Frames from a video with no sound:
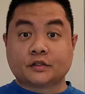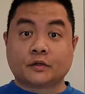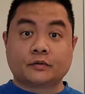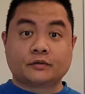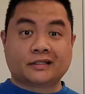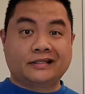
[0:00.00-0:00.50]

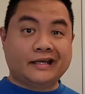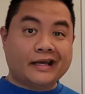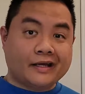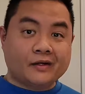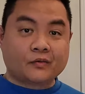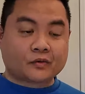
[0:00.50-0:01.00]
So
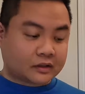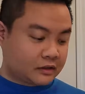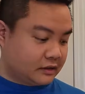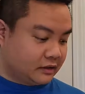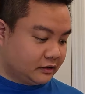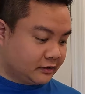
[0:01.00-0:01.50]
today
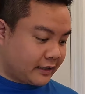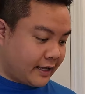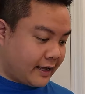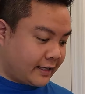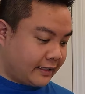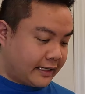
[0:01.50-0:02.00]
we're gonna
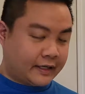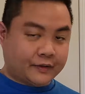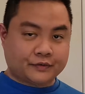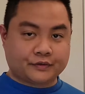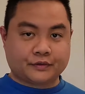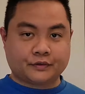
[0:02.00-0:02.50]
look at
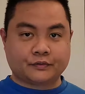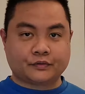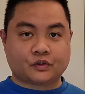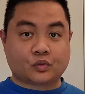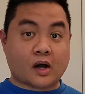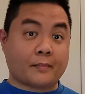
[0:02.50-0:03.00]
how
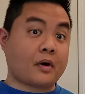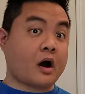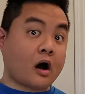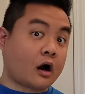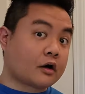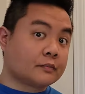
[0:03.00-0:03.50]
to swap
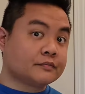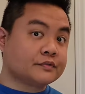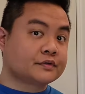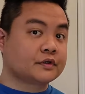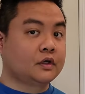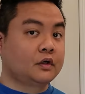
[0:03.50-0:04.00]

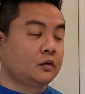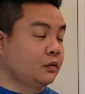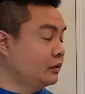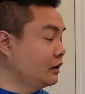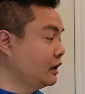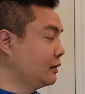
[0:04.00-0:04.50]
arms
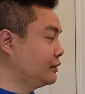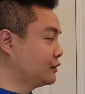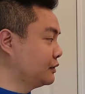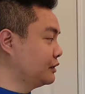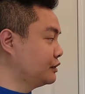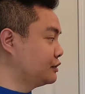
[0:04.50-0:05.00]

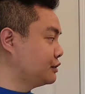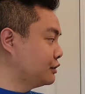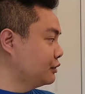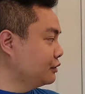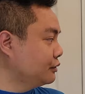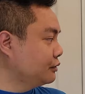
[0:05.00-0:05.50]
between the
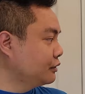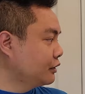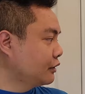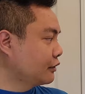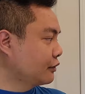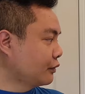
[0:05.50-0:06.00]
two
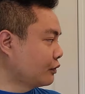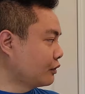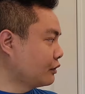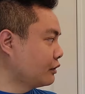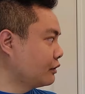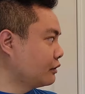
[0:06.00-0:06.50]

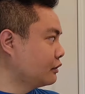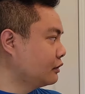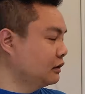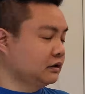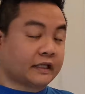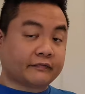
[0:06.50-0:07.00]

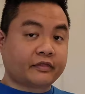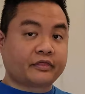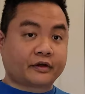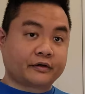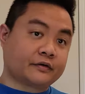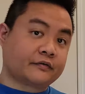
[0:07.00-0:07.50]
Thor Love
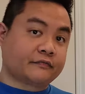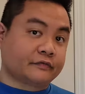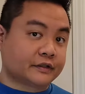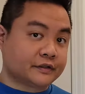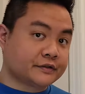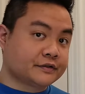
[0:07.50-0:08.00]
and Thunder
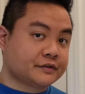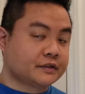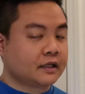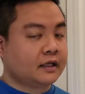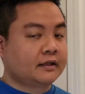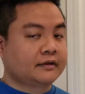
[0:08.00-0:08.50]

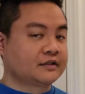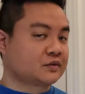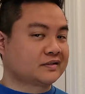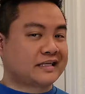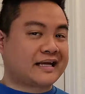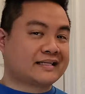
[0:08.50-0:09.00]
figures.
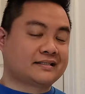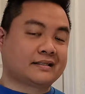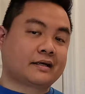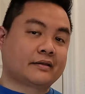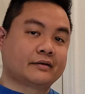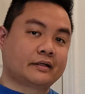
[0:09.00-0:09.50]
This was
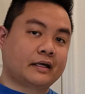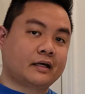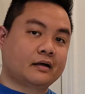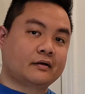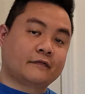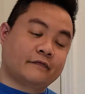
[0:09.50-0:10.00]
asked the other
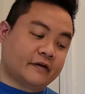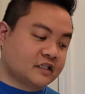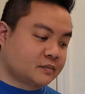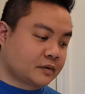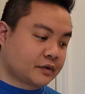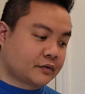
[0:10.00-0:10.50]
day on a
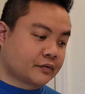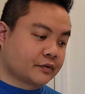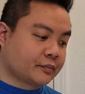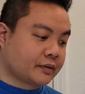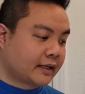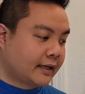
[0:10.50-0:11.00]
Facebook
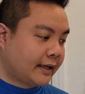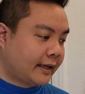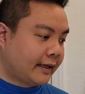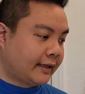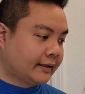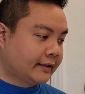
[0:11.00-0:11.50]
group
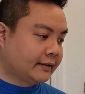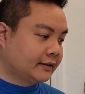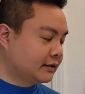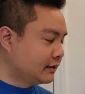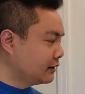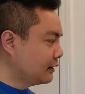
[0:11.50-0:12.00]

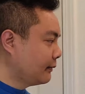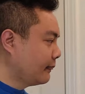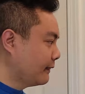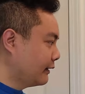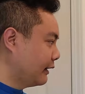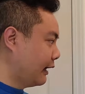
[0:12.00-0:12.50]
and
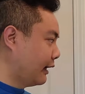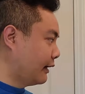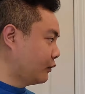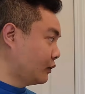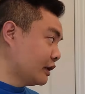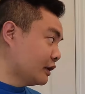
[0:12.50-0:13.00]

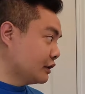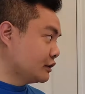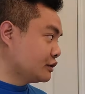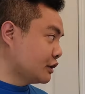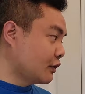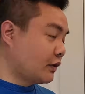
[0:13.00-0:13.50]
I wanted
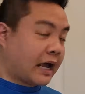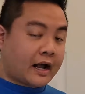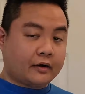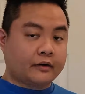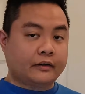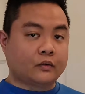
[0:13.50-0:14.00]
to show
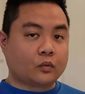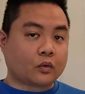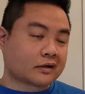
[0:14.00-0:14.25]
how it